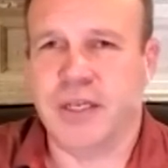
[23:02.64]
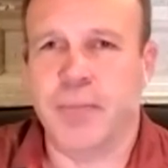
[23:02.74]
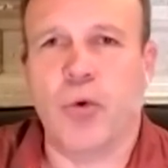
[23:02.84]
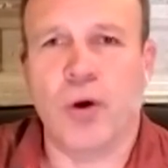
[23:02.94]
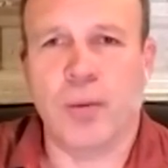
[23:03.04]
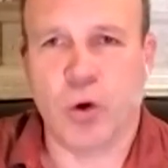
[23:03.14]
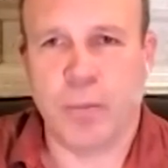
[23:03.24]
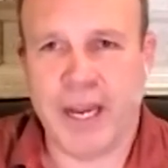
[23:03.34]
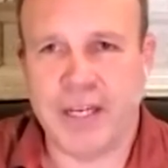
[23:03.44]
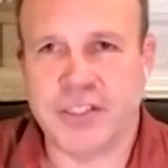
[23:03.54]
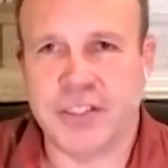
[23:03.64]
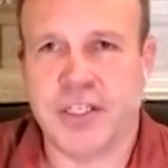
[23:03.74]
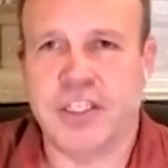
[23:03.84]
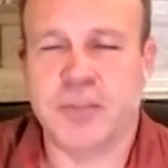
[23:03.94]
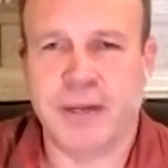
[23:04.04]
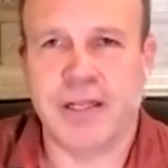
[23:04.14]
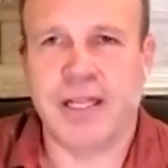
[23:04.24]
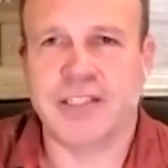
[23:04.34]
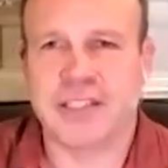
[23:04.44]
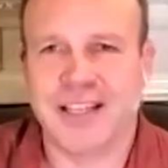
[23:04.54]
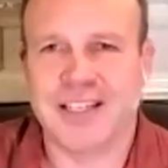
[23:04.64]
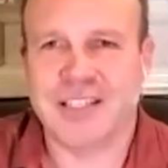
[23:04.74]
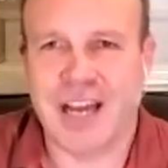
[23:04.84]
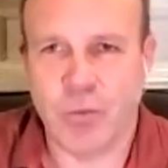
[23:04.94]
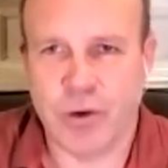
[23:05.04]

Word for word: more and more patients and spend less and less time